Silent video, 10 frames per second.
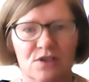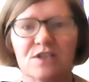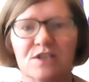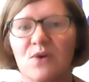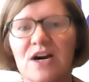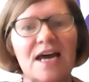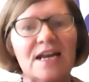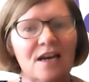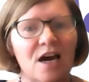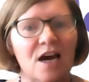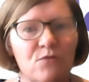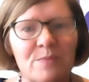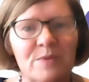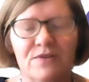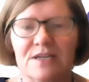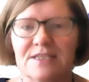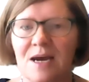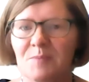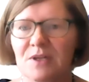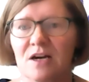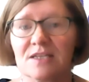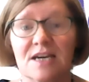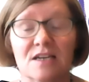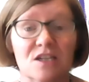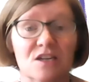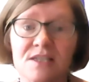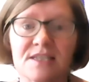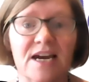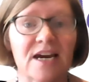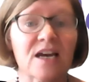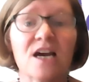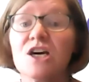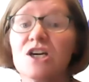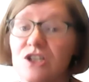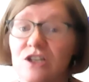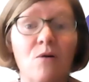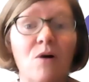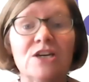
So we're getting a lot of women, for example, contacting us saying, "Do you know?